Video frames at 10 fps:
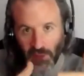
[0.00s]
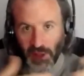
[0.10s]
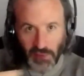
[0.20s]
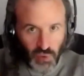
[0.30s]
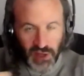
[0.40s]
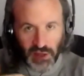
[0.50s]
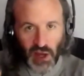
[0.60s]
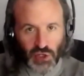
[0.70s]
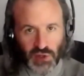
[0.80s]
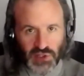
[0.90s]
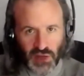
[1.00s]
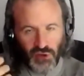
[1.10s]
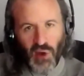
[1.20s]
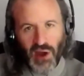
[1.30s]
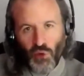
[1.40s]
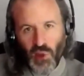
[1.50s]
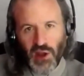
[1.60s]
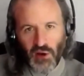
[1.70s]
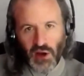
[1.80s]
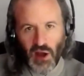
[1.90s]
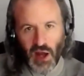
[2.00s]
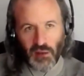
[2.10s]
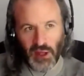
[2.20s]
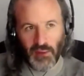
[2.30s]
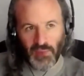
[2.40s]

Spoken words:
between countries, if you have a weaker economy,